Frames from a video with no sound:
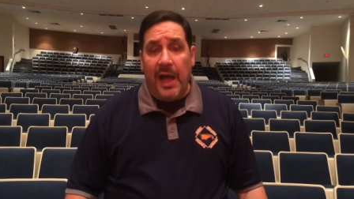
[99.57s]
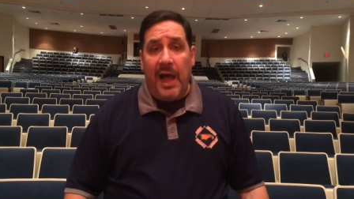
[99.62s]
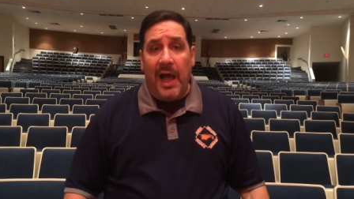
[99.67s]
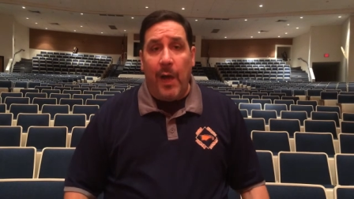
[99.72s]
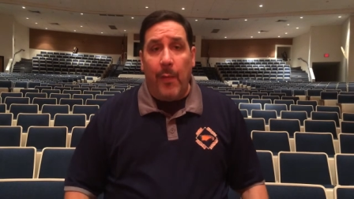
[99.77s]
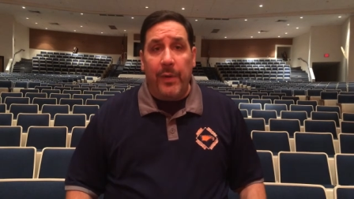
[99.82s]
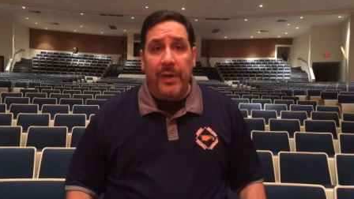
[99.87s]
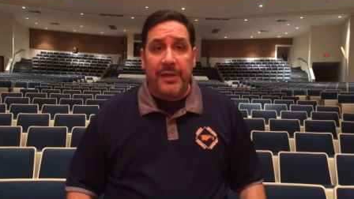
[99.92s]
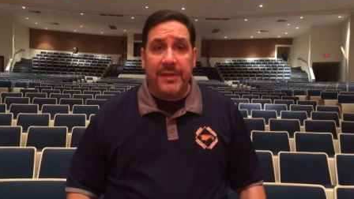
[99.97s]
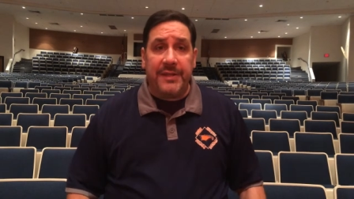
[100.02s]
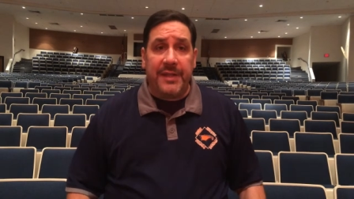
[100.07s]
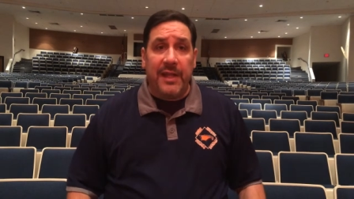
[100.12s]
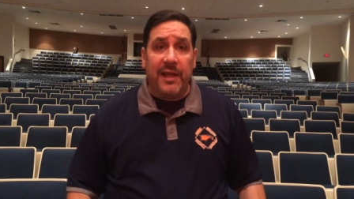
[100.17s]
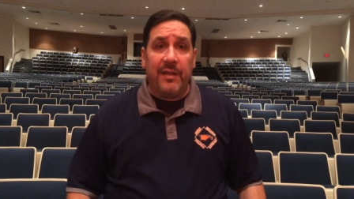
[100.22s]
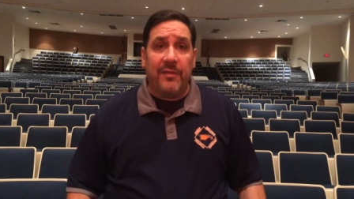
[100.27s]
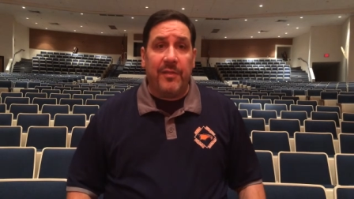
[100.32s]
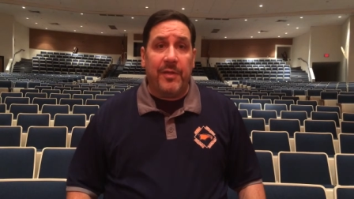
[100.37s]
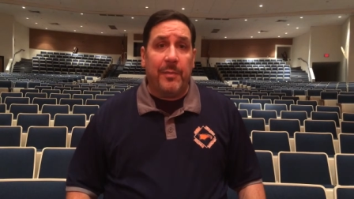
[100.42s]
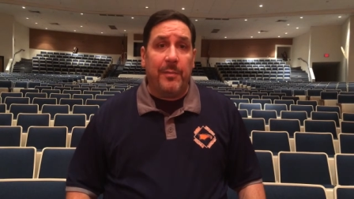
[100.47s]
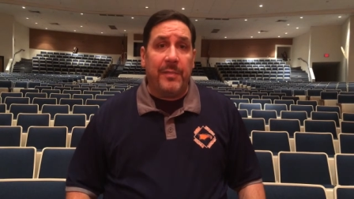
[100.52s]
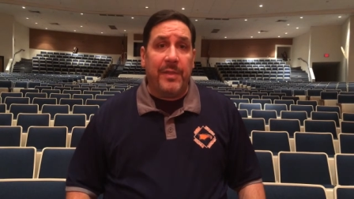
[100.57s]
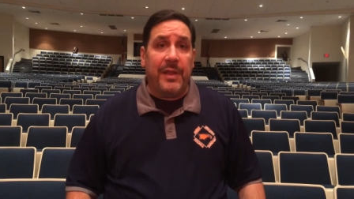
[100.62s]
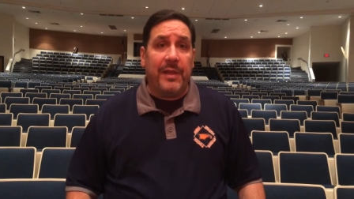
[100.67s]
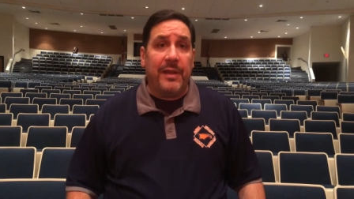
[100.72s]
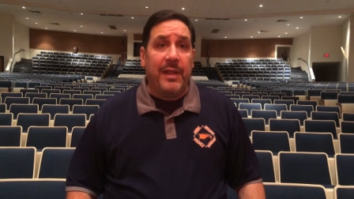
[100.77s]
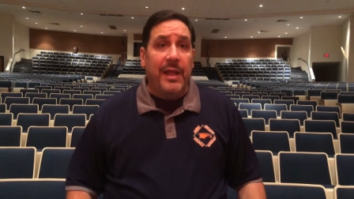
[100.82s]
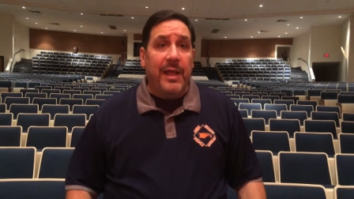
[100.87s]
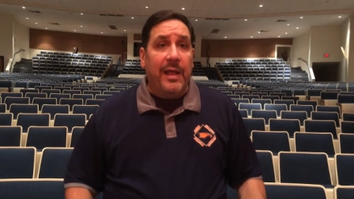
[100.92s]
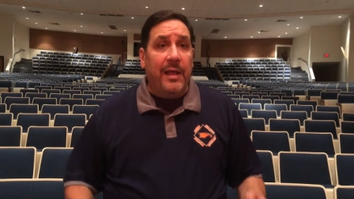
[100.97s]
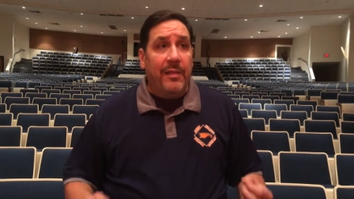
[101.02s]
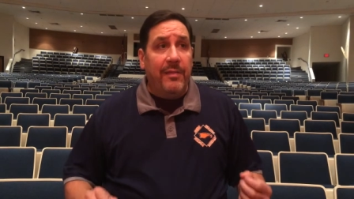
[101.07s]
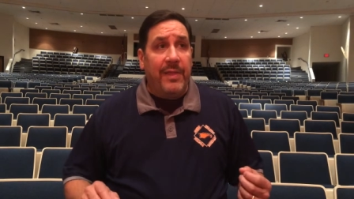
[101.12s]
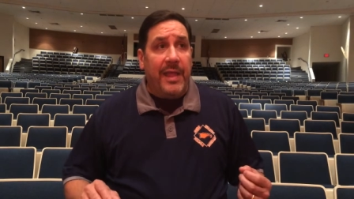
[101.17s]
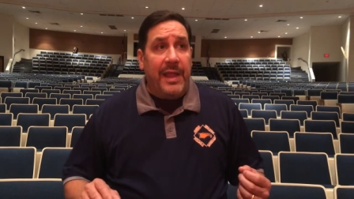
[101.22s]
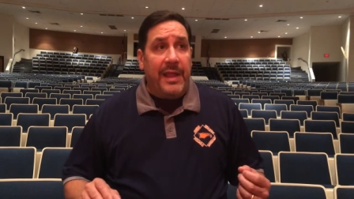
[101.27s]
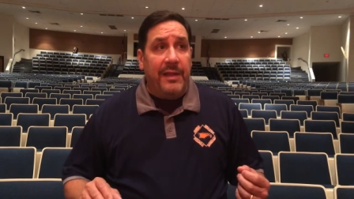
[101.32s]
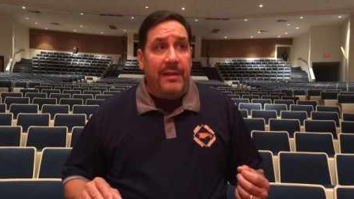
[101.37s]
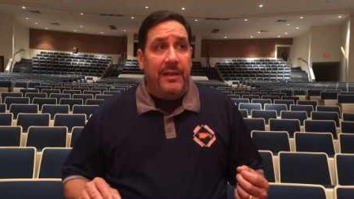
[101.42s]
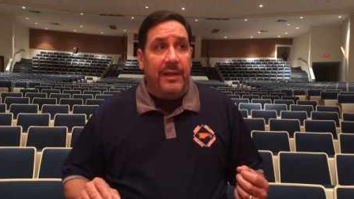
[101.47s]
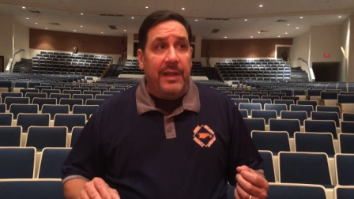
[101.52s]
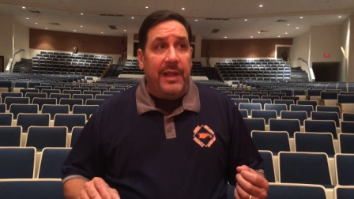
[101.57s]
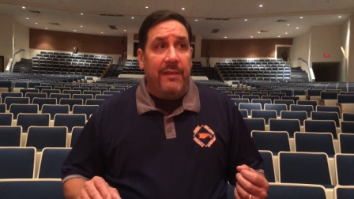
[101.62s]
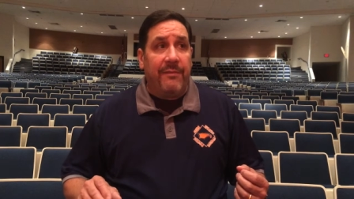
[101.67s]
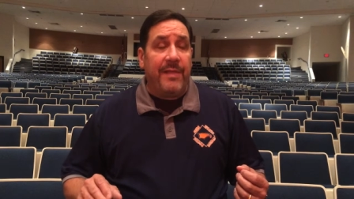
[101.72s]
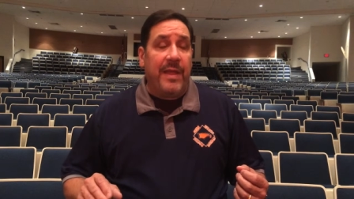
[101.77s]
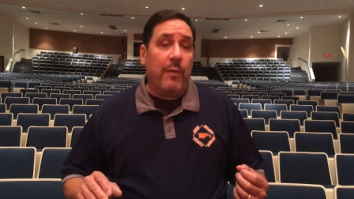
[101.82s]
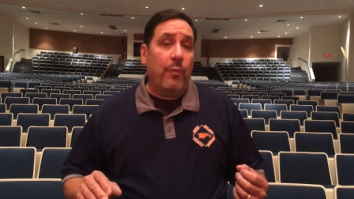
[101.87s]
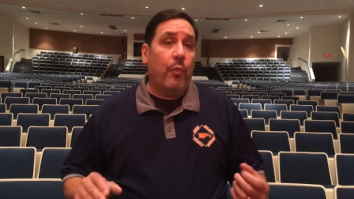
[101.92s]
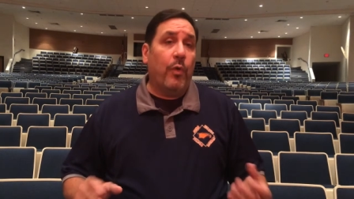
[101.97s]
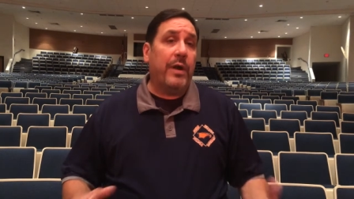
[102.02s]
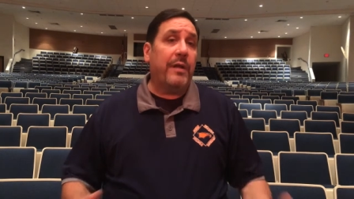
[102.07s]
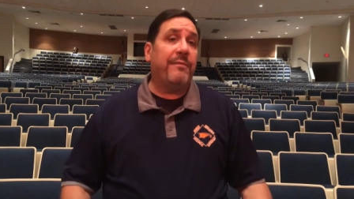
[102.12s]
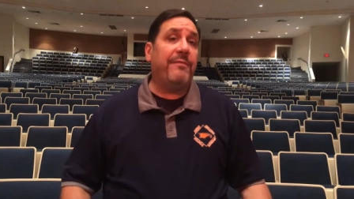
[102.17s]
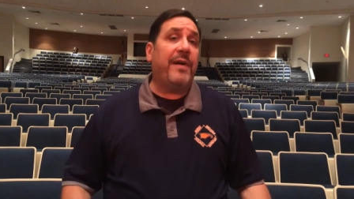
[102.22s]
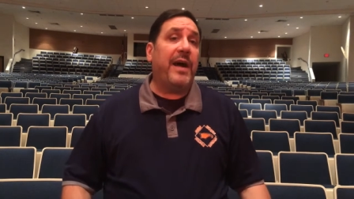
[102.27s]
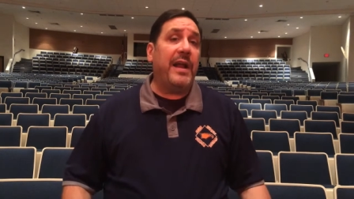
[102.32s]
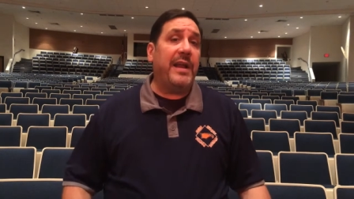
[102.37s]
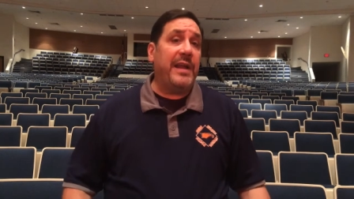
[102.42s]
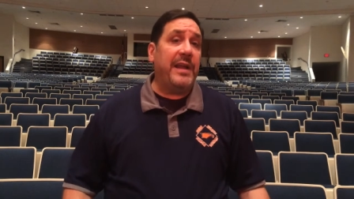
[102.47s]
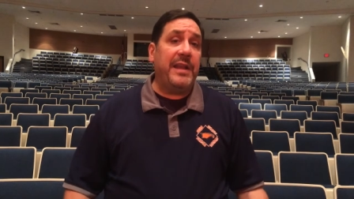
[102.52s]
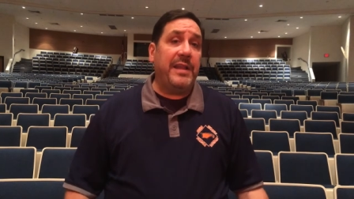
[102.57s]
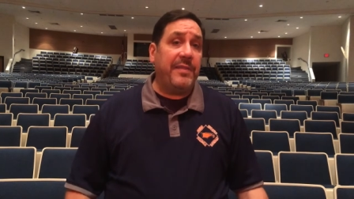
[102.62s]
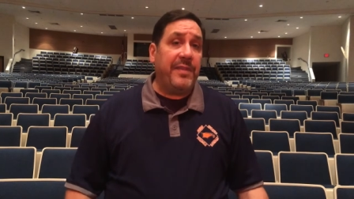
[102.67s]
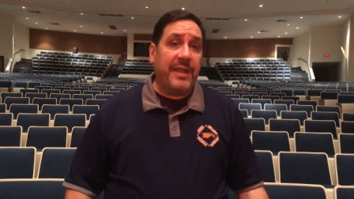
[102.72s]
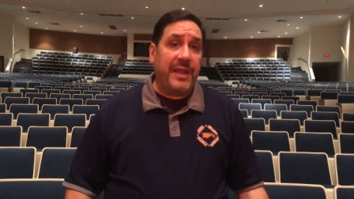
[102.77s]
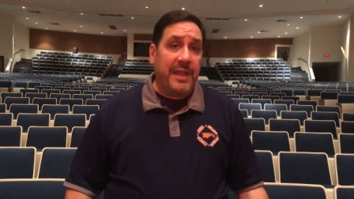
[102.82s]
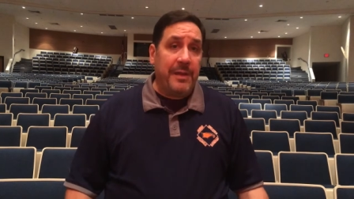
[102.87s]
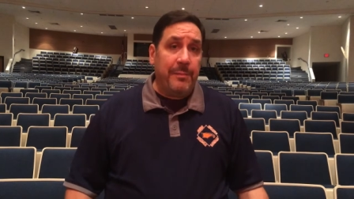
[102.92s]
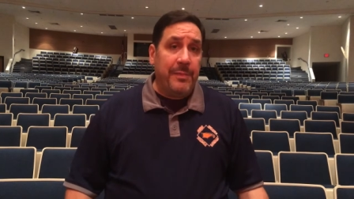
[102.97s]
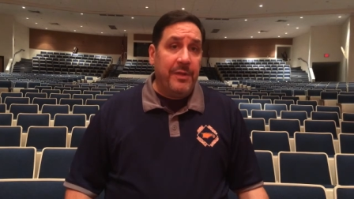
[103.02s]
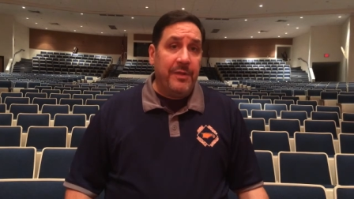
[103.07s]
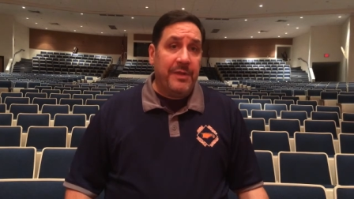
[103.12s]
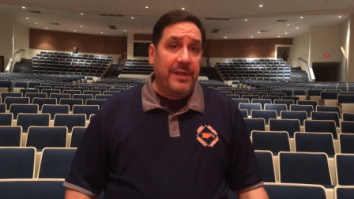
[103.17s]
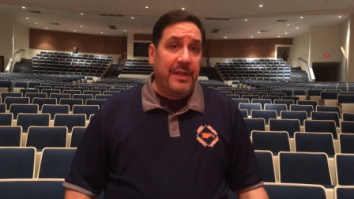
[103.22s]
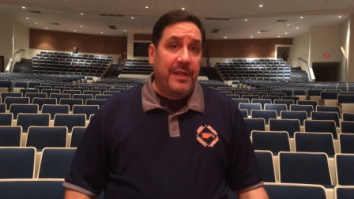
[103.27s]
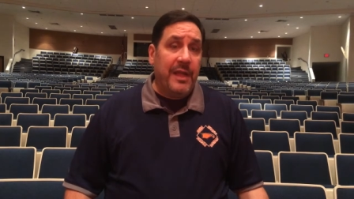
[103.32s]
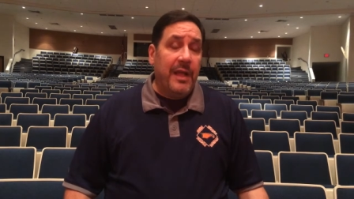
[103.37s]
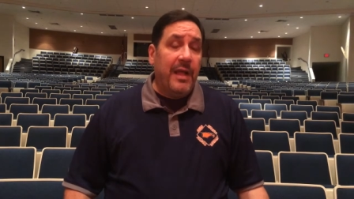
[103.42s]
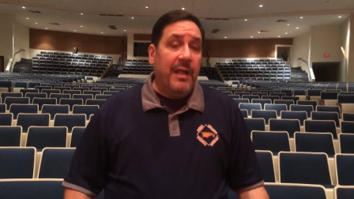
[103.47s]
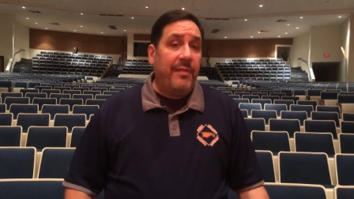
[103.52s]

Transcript: I always tell them that if they want to find anything in music,